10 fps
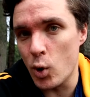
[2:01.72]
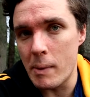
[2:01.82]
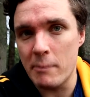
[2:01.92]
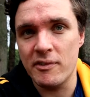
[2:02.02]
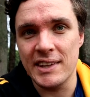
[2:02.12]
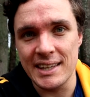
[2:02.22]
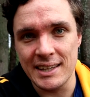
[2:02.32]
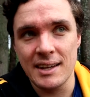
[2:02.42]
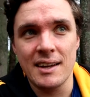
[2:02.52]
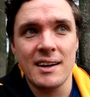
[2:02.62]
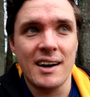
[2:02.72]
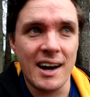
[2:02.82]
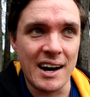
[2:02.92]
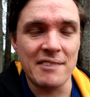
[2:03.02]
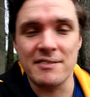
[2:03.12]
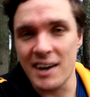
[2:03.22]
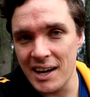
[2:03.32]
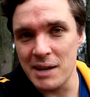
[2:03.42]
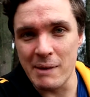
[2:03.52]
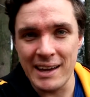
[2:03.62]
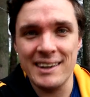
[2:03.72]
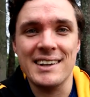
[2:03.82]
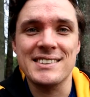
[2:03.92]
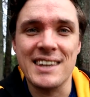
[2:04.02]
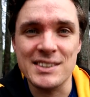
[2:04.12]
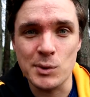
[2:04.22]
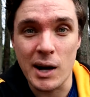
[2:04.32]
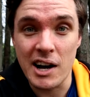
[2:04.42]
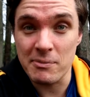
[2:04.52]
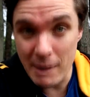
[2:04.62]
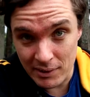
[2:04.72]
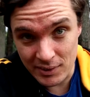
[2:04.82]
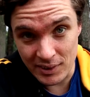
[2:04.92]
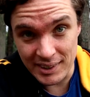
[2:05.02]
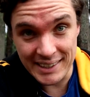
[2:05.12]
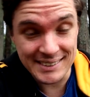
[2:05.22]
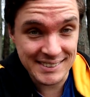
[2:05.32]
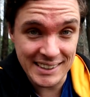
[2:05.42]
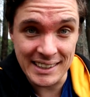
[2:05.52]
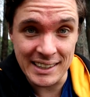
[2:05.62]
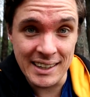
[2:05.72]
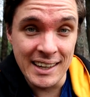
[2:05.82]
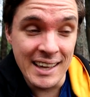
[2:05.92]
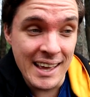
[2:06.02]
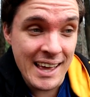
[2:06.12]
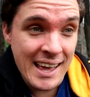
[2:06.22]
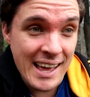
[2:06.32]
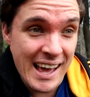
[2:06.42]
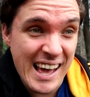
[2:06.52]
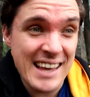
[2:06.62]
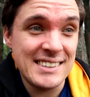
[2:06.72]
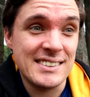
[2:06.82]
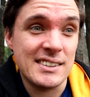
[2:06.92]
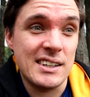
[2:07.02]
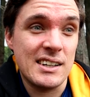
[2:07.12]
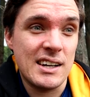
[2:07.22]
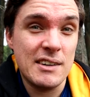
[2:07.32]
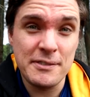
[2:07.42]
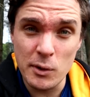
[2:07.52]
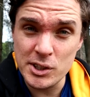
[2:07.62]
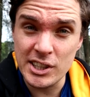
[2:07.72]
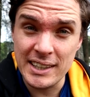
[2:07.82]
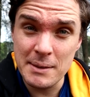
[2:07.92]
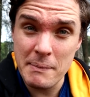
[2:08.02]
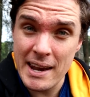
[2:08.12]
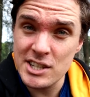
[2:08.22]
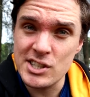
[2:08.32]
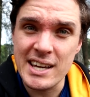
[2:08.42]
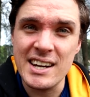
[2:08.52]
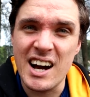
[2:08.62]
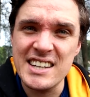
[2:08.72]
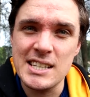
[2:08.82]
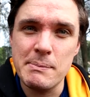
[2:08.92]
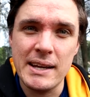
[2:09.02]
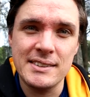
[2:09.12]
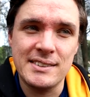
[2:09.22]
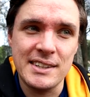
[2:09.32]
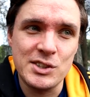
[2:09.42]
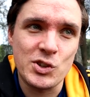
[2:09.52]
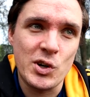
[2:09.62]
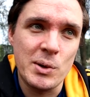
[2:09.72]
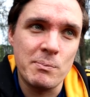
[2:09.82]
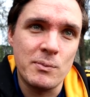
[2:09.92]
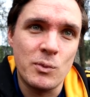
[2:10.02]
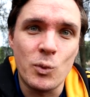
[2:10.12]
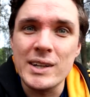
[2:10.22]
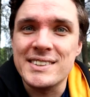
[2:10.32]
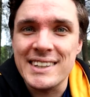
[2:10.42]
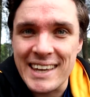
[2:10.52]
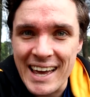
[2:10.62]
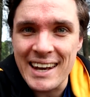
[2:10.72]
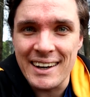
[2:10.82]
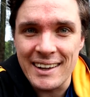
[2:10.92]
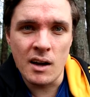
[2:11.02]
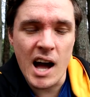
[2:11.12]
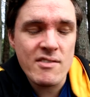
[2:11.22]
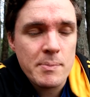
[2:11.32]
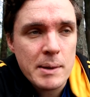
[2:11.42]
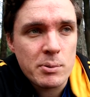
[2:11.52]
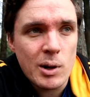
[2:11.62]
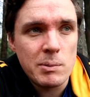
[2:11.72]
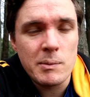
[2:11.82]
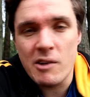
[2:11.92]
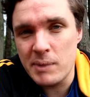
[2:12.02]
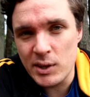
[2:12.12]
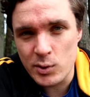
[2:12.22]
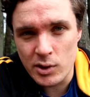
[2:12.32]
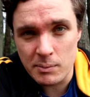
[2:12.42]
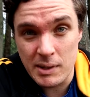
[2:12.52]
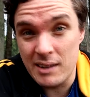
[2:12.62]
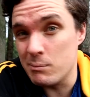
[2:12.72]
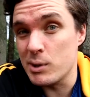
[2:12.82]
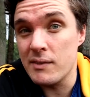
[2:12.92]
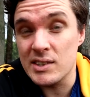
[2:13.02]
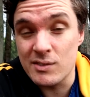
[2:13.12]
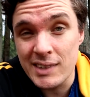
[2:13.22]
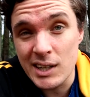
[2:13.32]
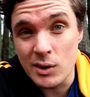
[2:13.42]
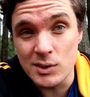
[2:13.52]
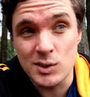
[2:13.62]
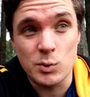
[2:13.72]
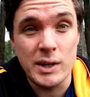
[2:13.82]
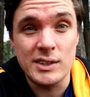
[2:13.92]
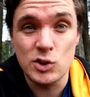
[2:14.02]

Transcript: warm-up for the half IRONMAN, I decided to do a half marathon in Sydney. And unfortunately, managed to get IT band syndrome once again. I have a big problem, I've been through it in previous videos, with